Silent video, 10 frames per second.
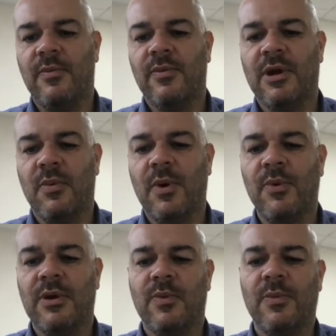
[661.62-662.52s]
when
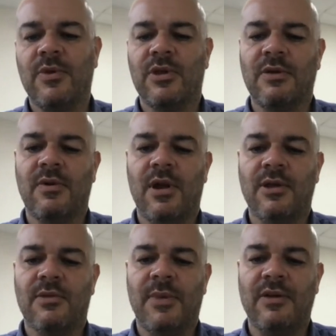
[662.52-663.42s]
we
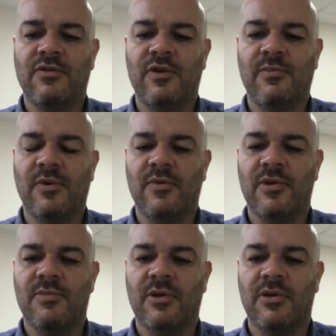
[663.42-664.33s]
generalise about treatment
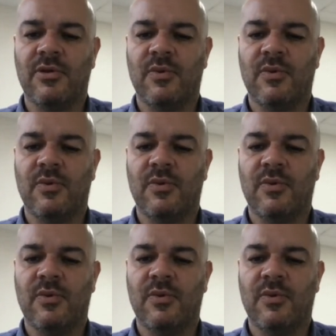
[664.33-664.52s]
responses,